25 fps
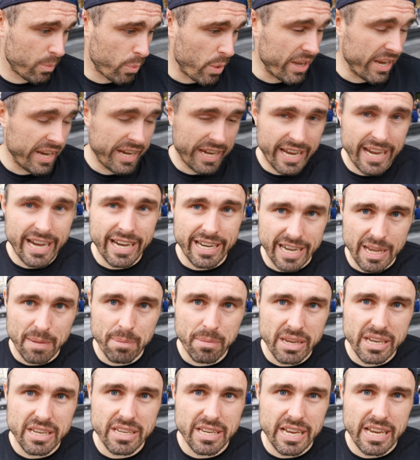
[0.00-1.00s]
when you need
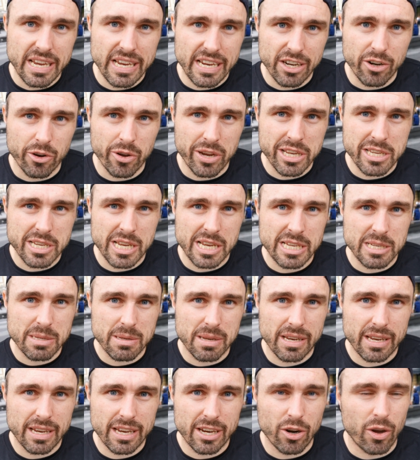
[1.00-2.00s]
him, he's
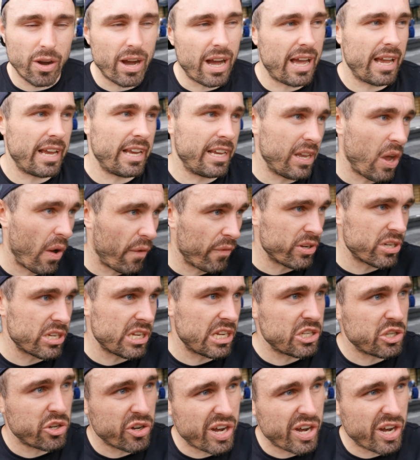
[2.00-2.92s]
obviously